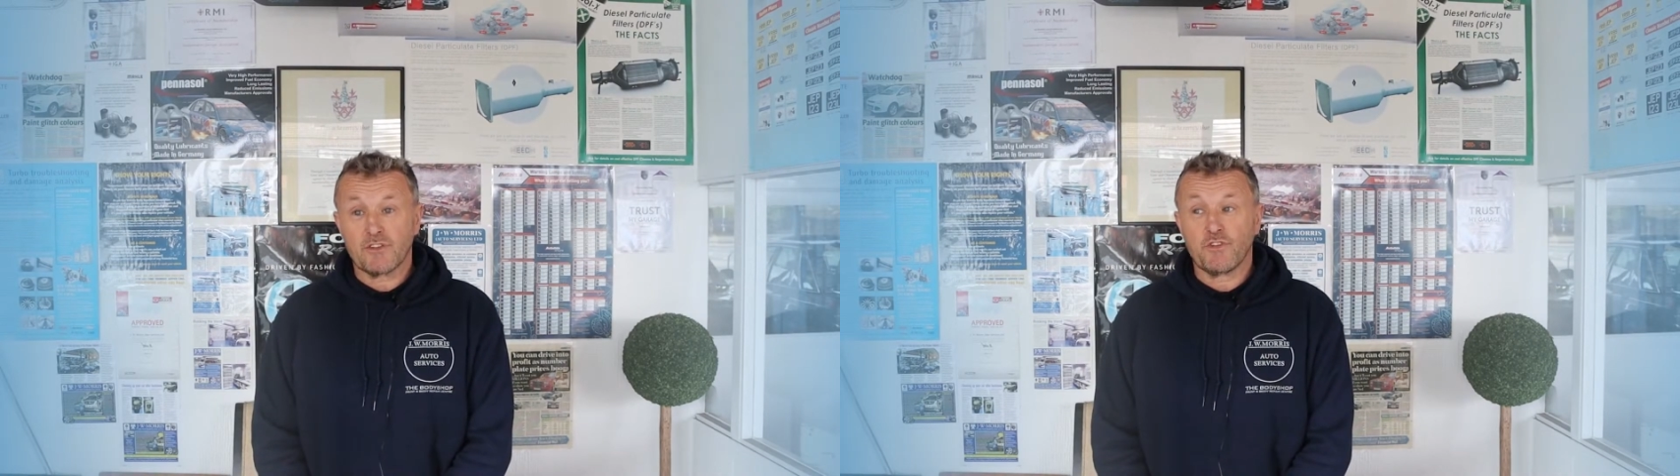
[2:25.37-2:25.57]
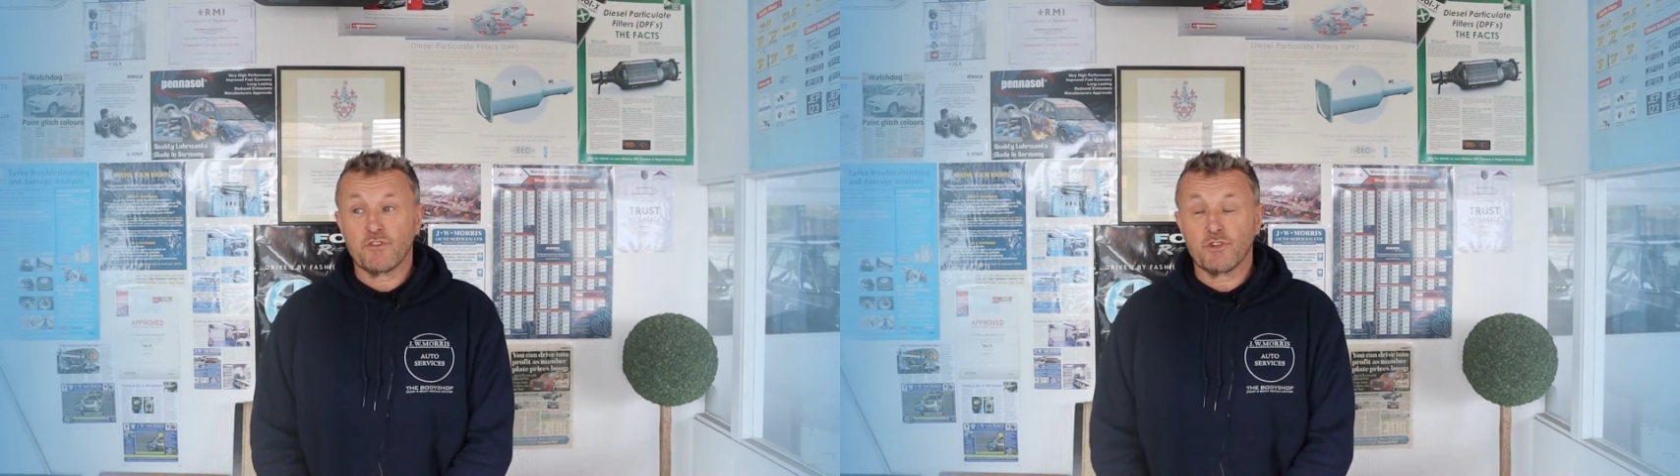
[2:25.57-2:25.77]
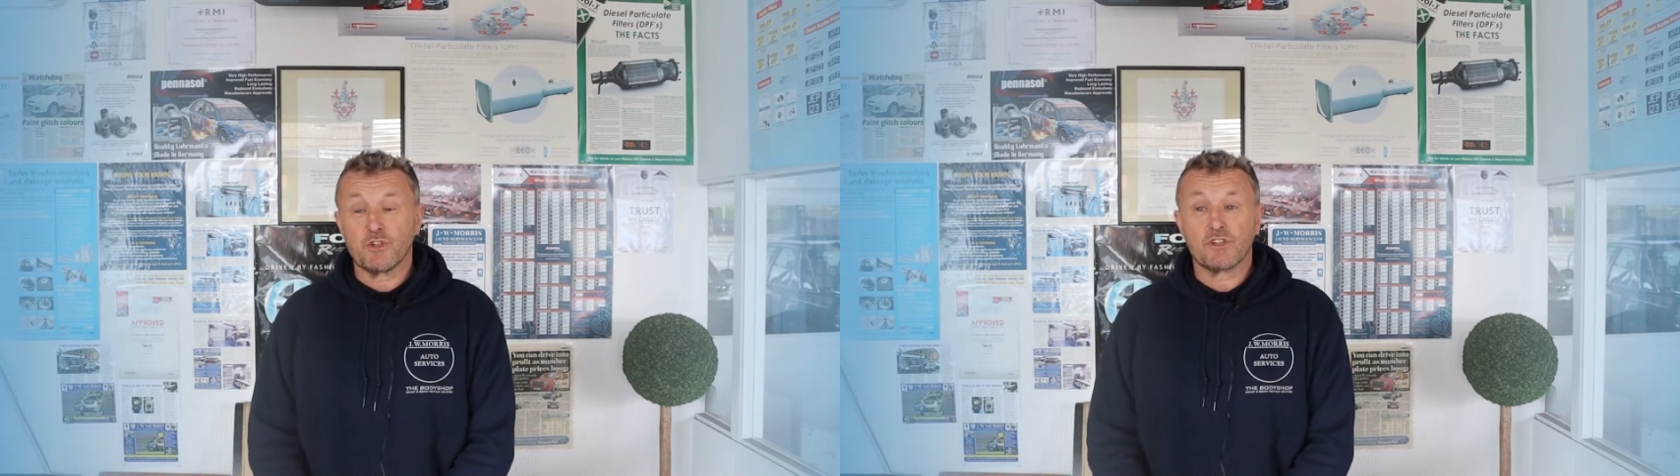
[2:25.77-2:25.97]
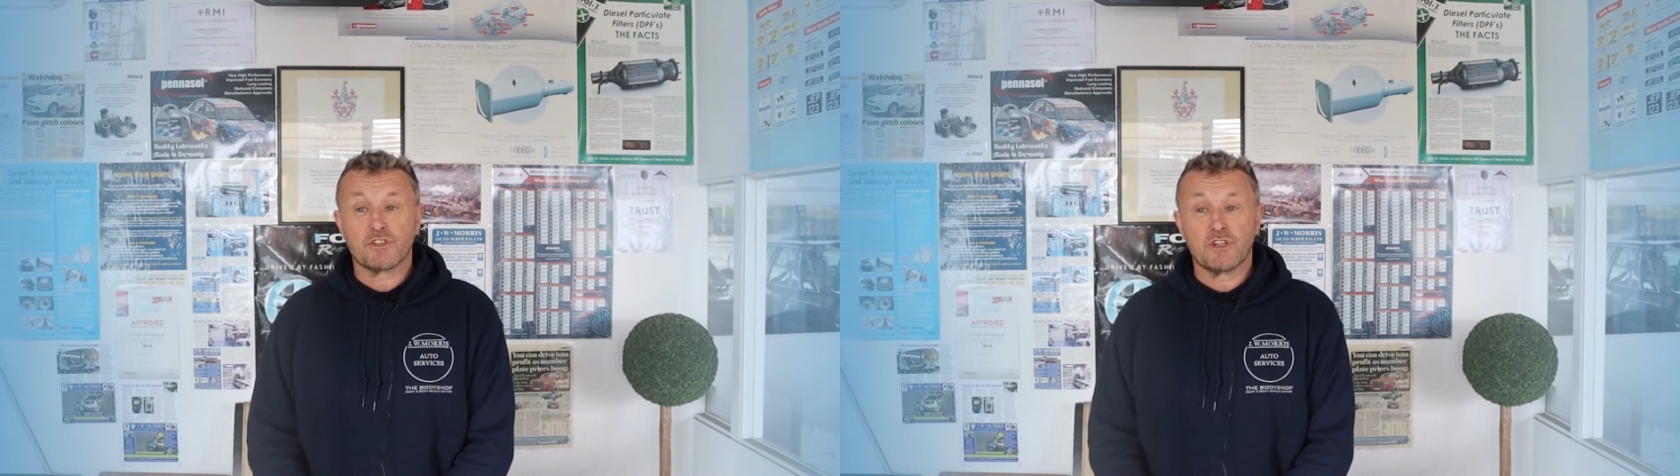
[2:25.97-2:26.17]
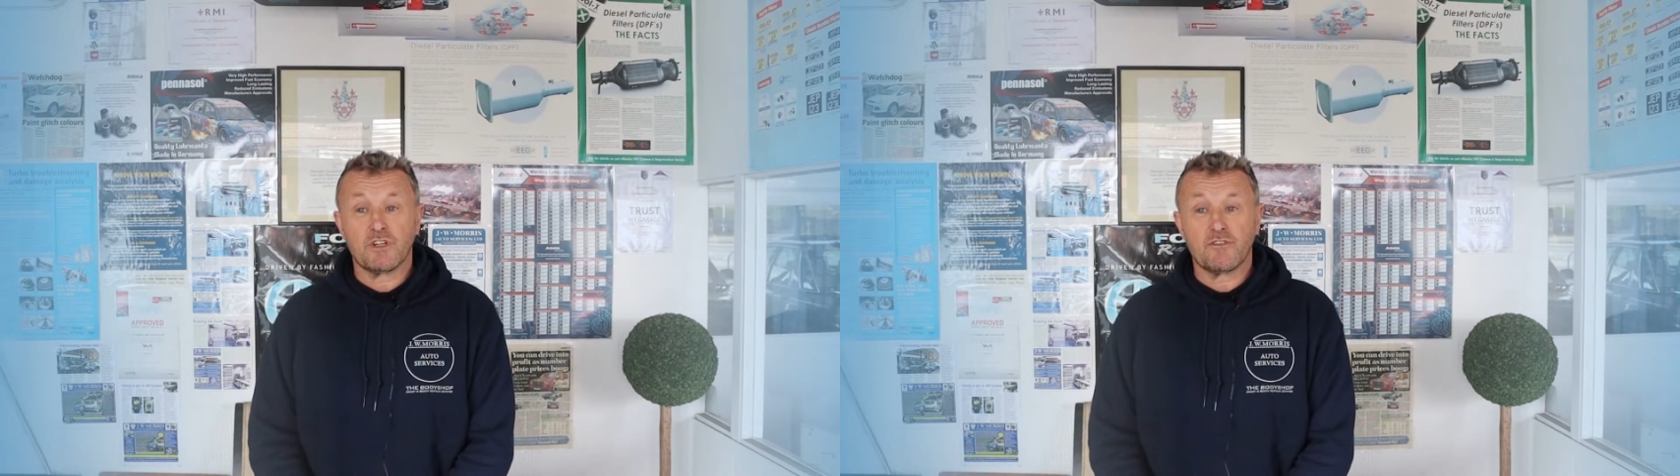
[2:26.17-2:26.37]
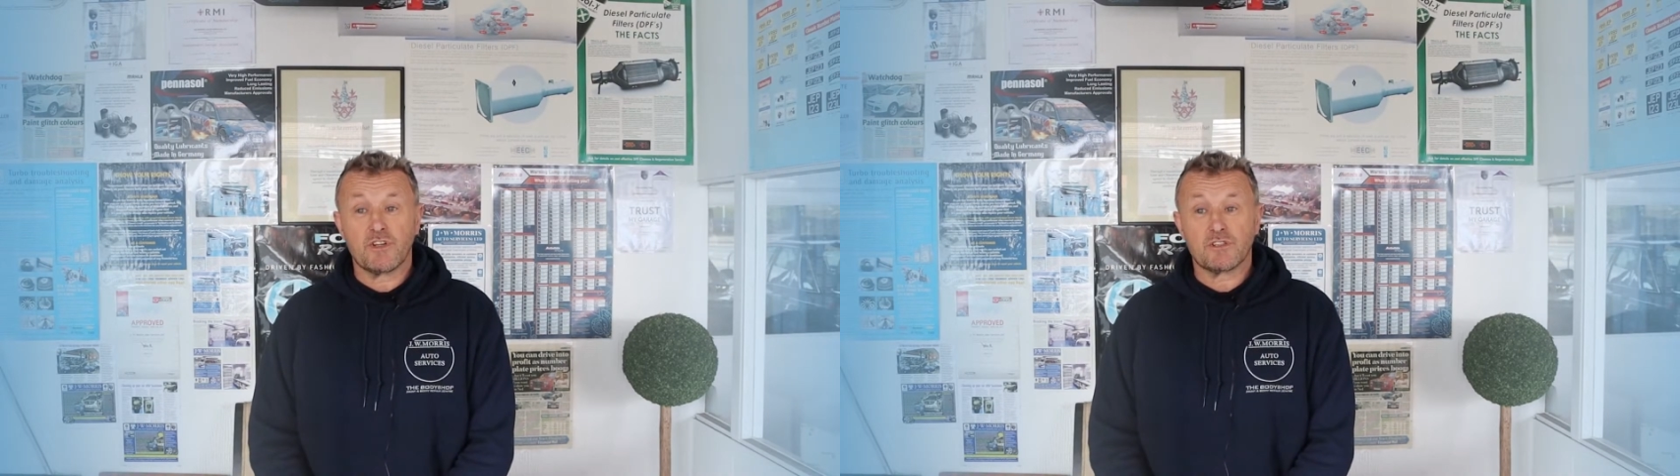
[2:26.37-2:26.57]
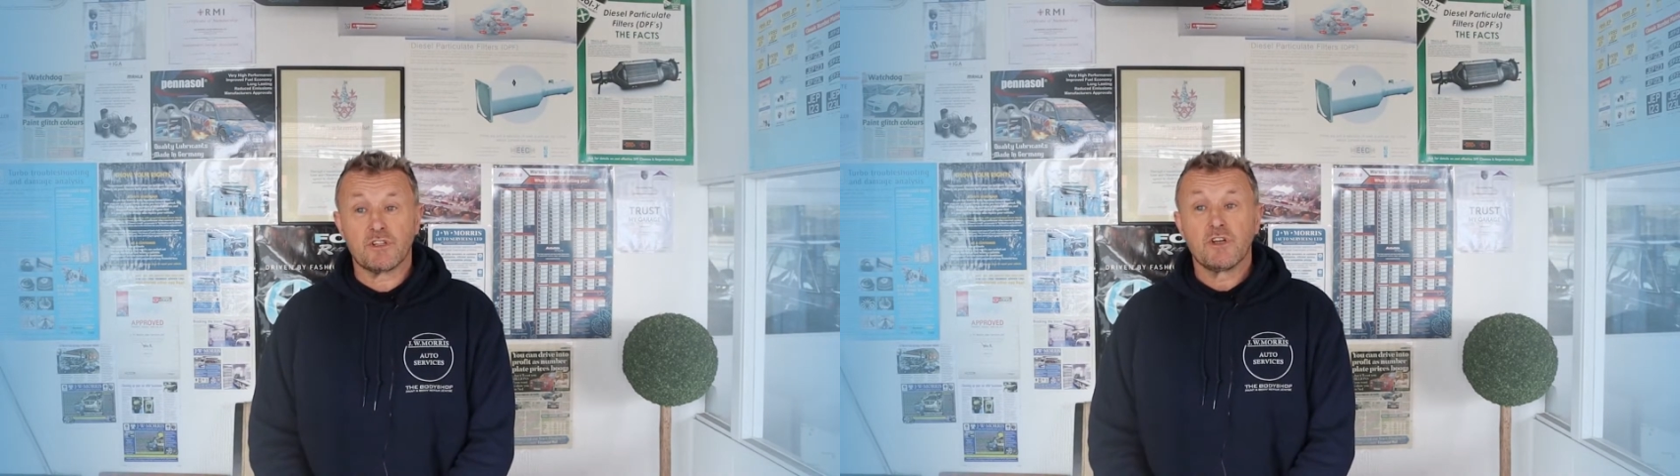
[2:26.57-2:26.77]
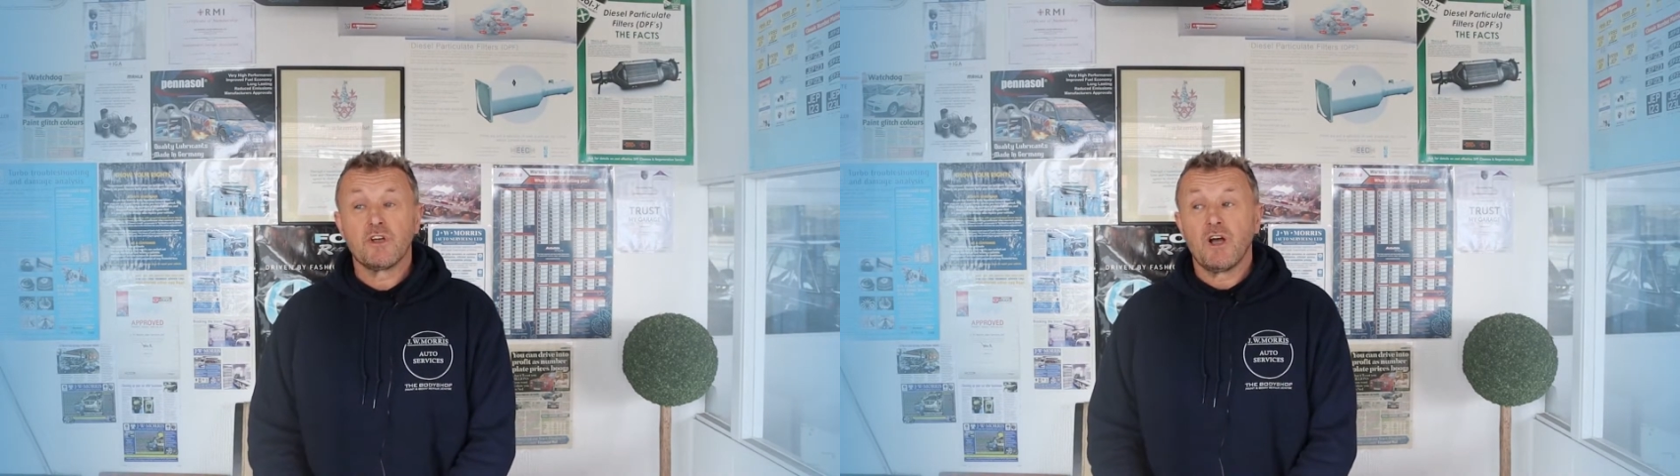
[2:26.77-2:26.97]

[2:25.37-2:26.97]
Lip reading: if you've done a service,